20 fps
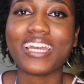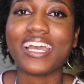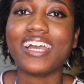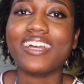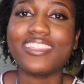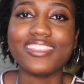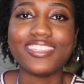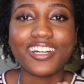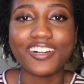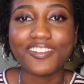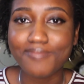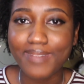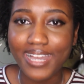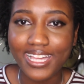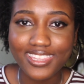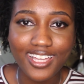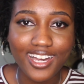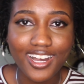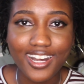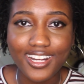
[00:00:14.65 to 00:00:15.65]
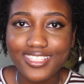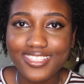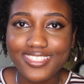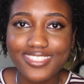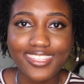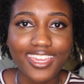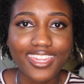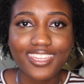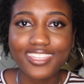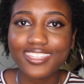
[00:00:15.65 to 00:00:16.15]
I love my locks.
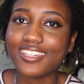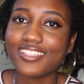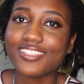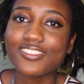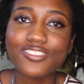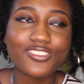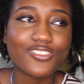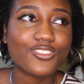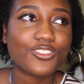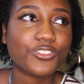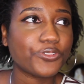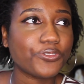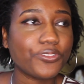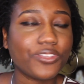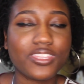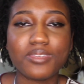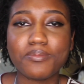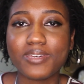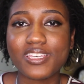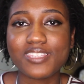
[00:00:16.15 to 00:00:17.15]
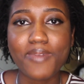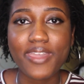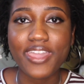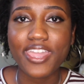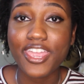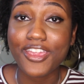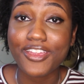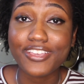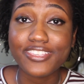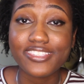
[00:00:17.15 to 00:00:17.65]
Like, it's truly the best my
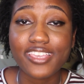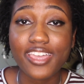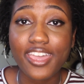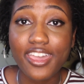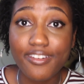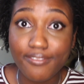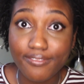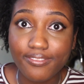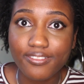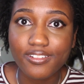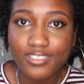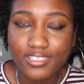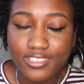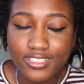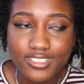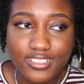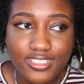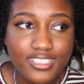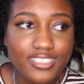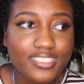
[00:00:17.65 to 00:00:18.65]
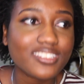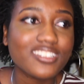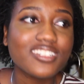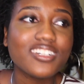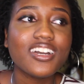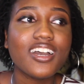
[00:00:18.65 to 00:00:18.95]
hair has ever looked.